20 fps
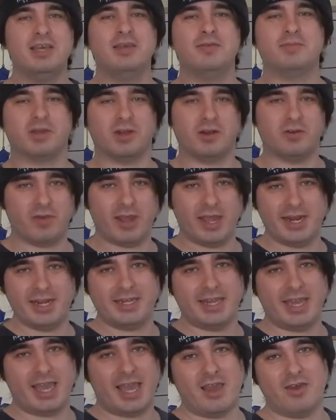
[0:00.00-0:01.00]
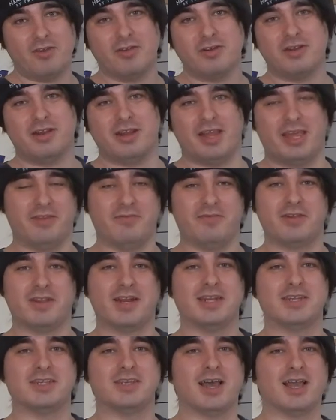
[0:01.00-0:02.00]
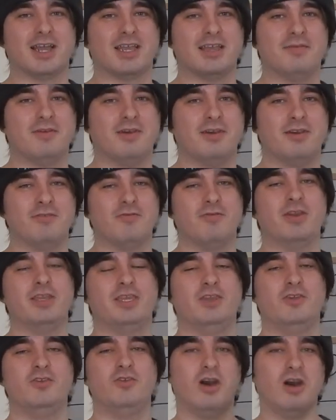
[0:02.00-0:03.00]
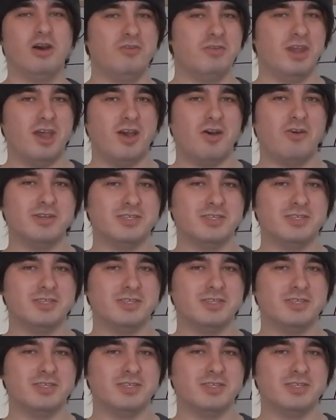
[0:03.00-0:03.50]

I'm going to write it down, and we're going to talk about what you all know